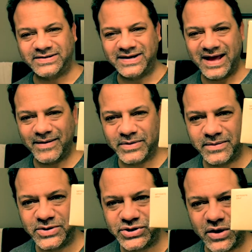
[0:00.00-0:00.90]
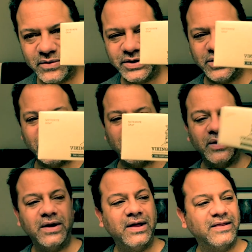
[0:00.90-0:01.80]
Today I'm gonna be showing you
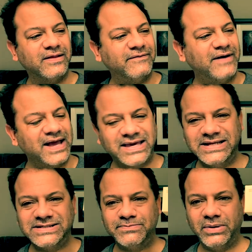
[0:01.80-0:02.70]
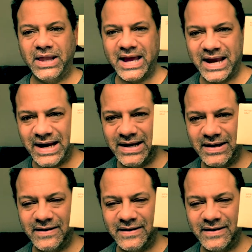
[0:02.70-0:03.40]
the Vikings blade.